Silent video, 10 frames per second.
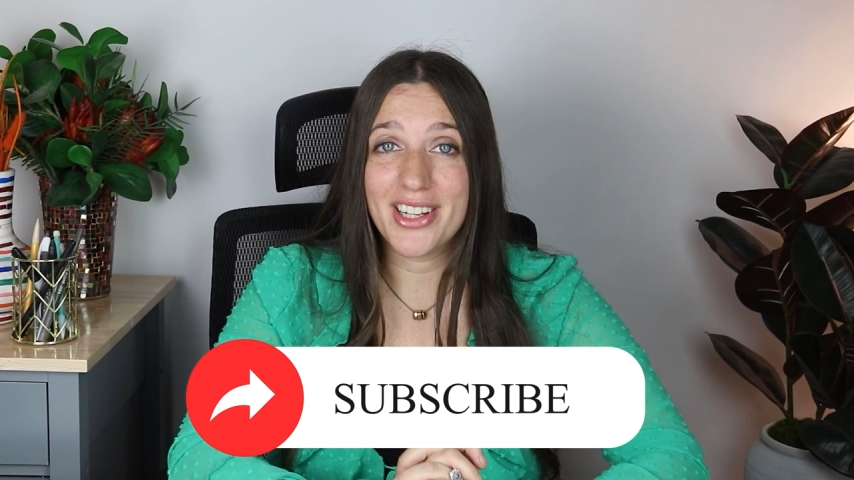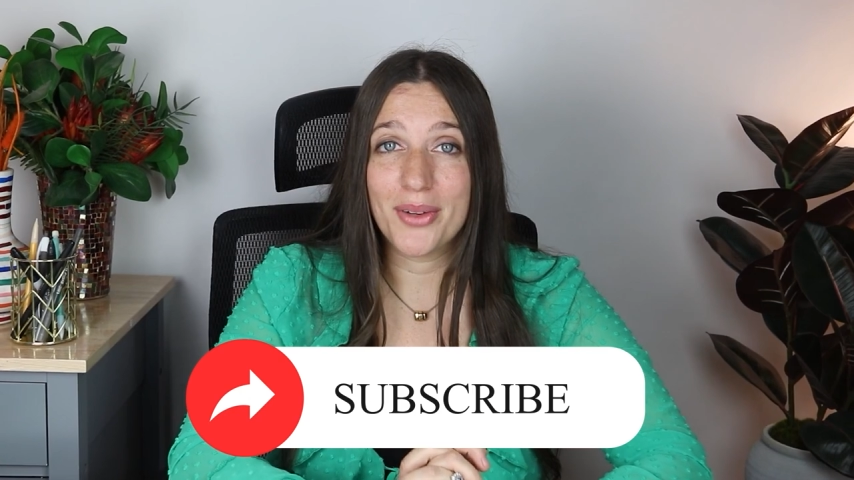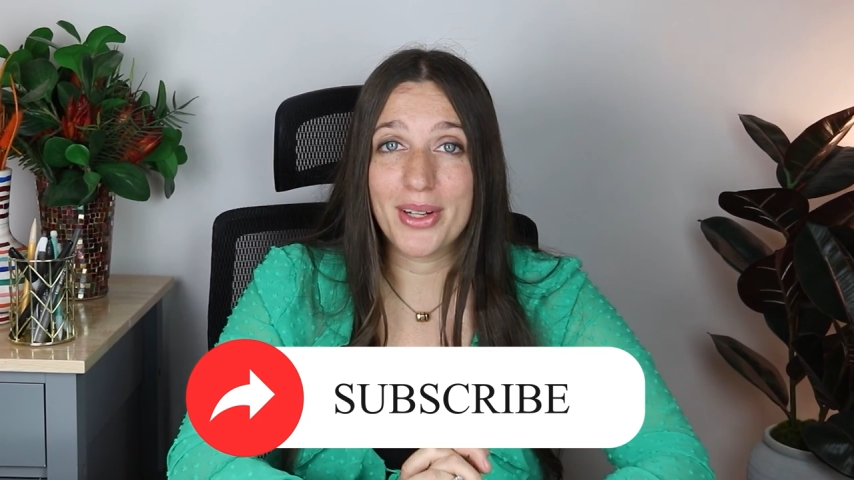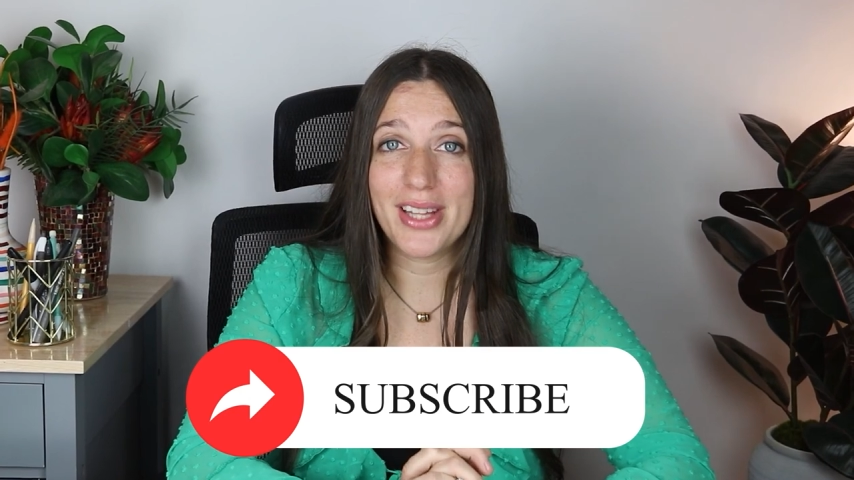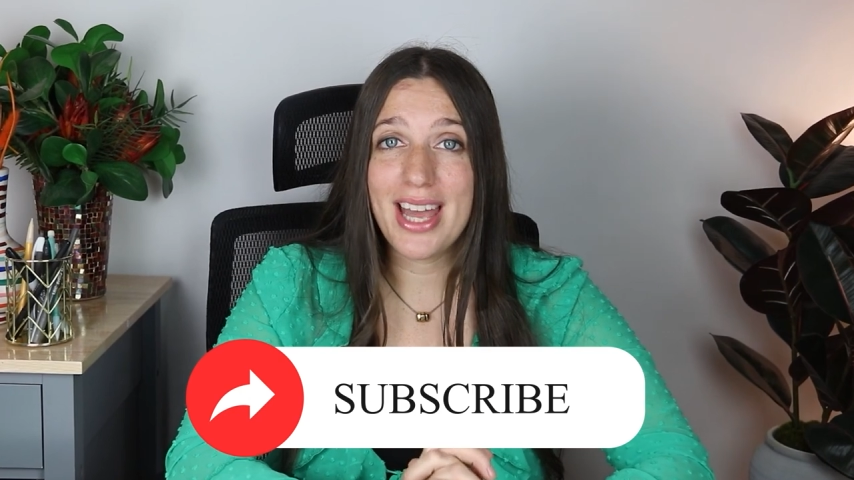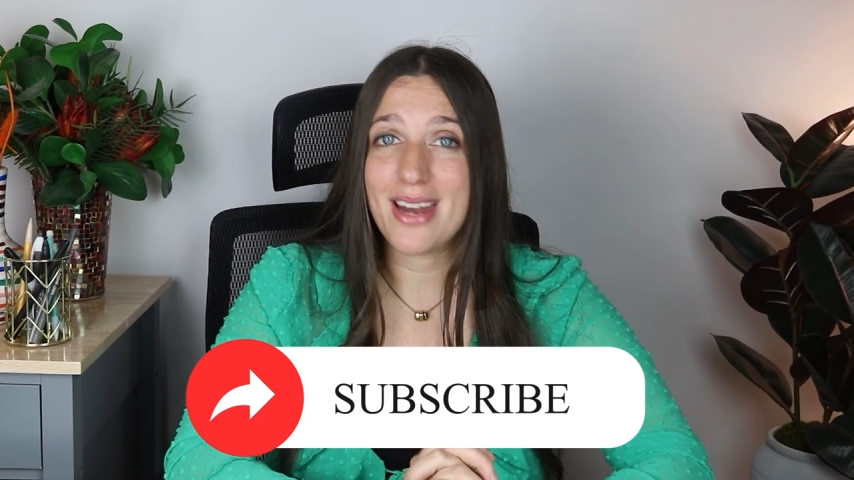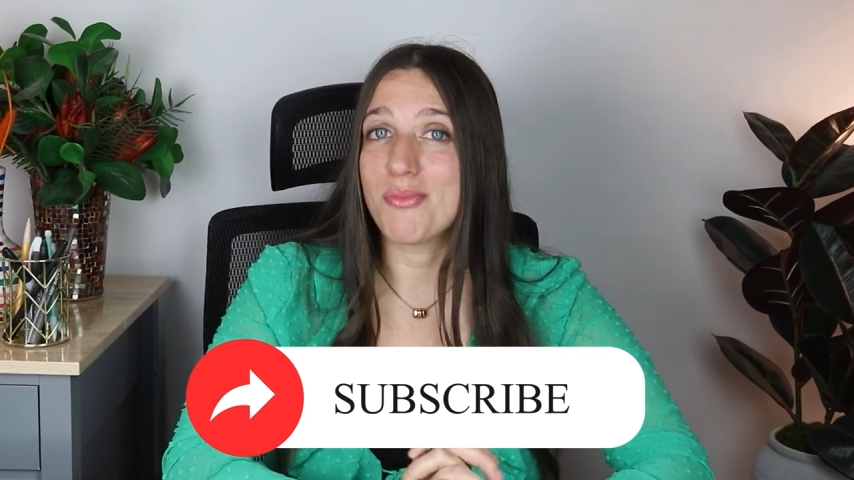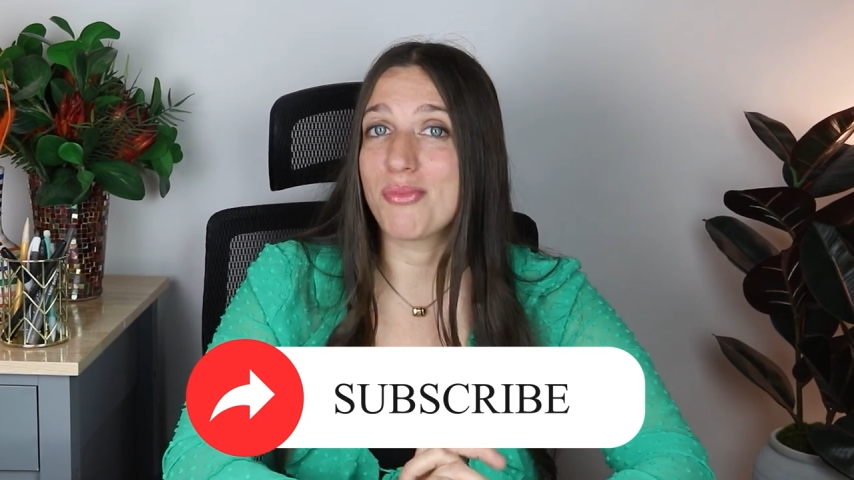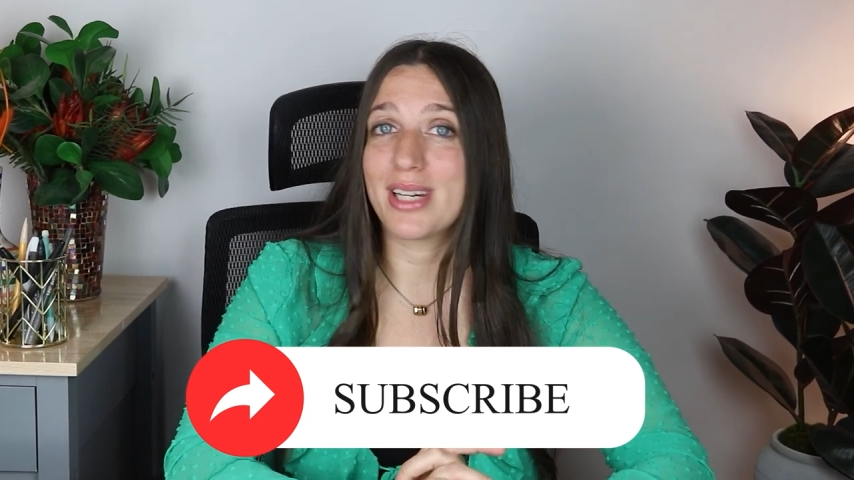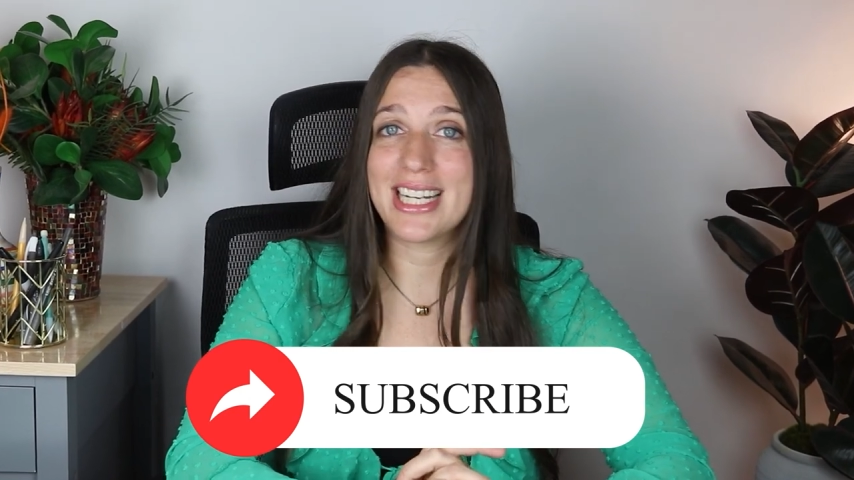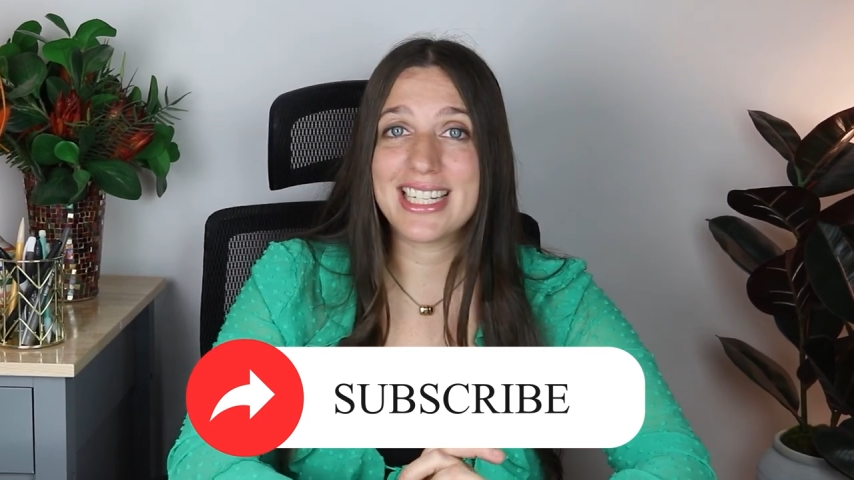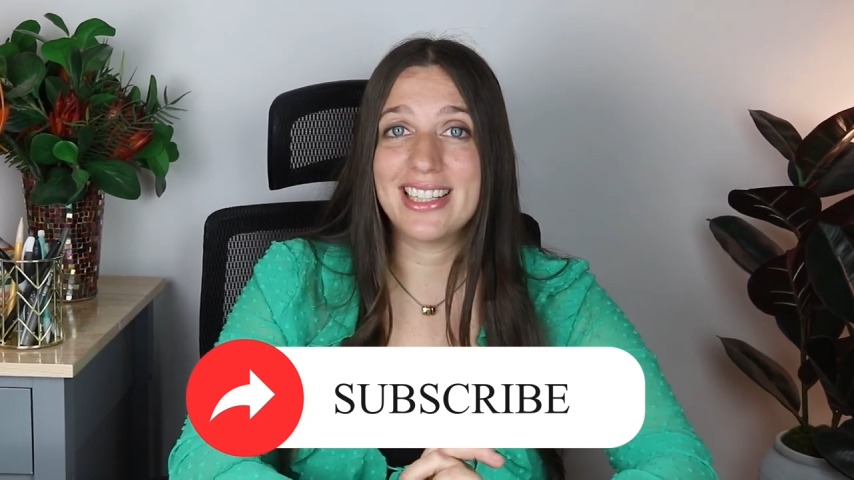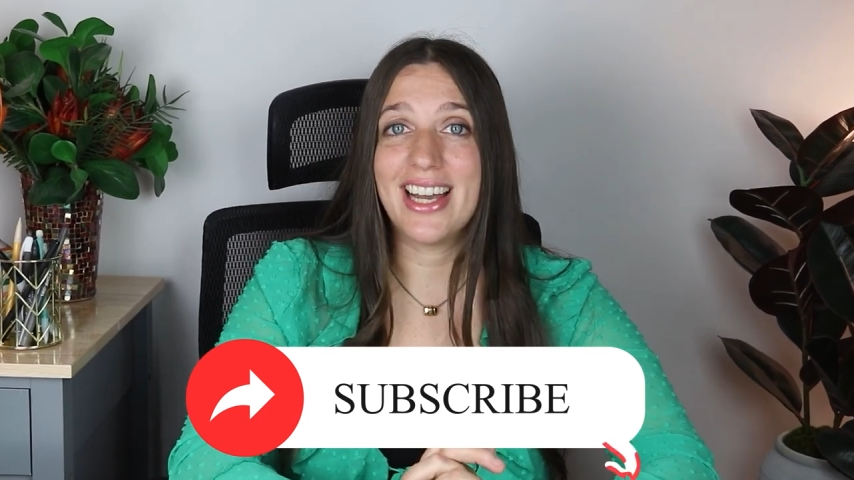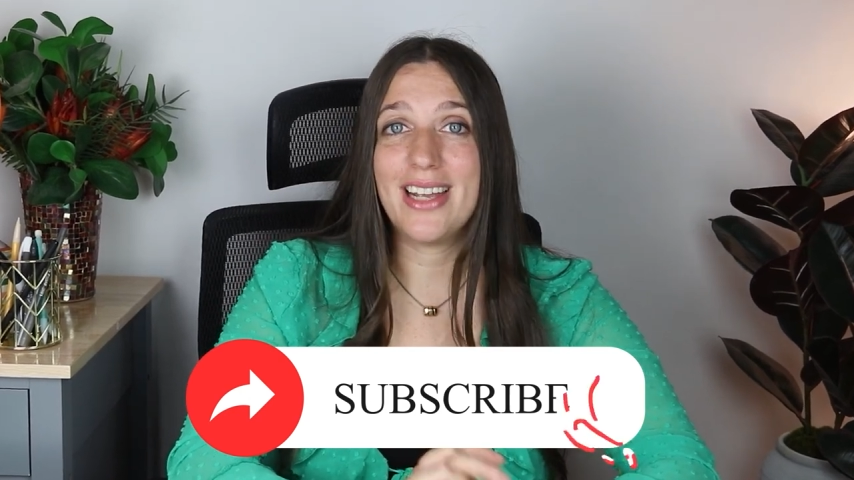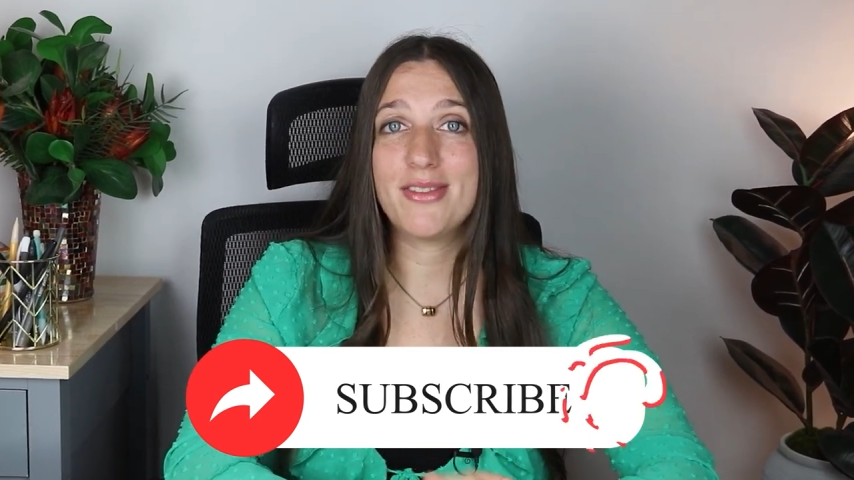gorilla and bring it to
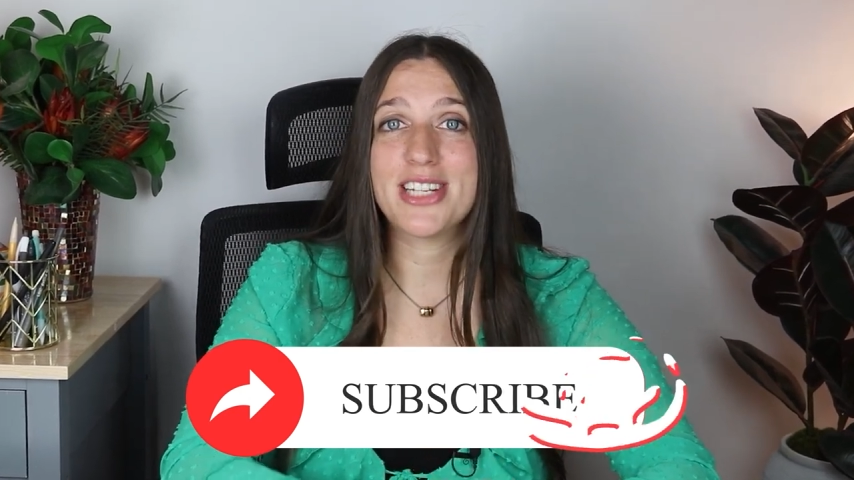life,